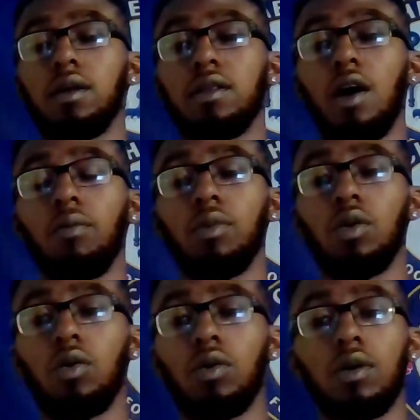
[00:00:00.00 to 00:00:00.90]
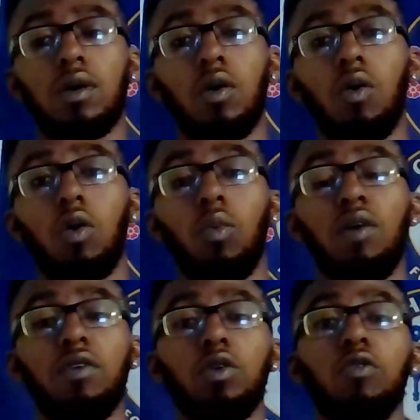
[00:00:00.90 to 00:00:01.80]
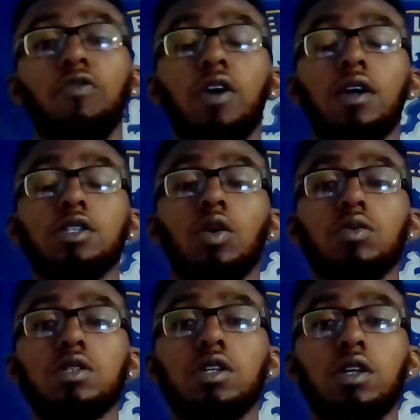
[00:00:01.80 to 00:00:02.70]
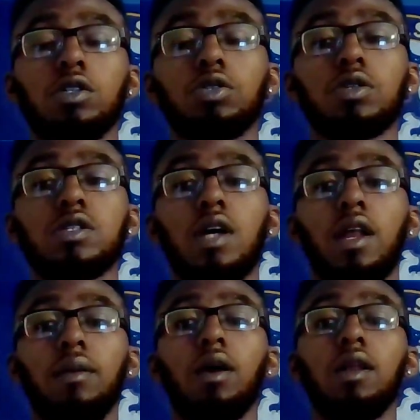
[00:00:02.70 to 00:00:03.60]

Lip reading: down below on whether you think Chelsea should sign